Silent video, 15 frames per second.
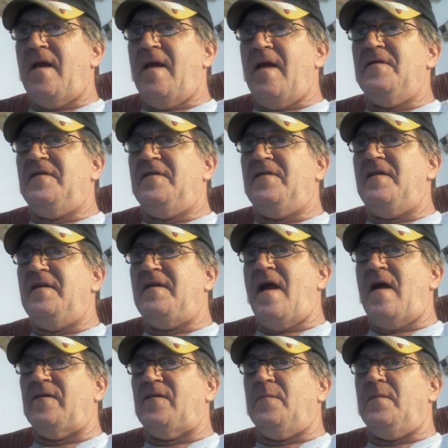Every city
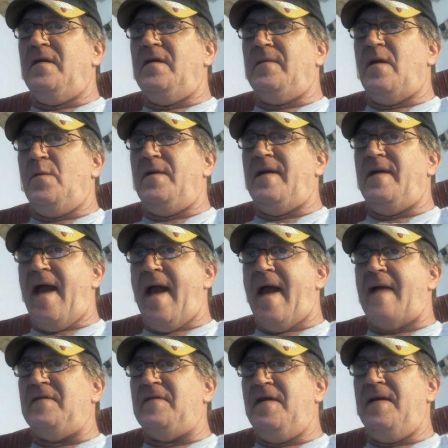council meeting that we
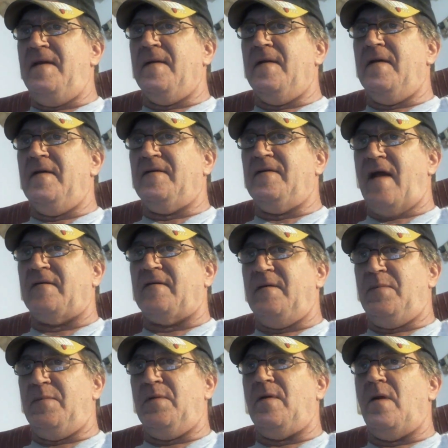have here is actually
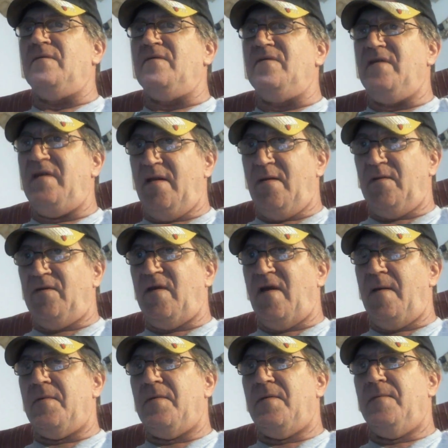put on
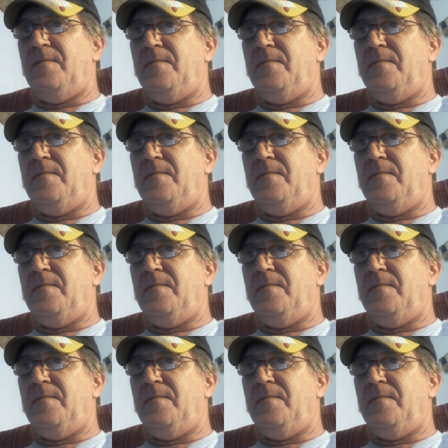videotape.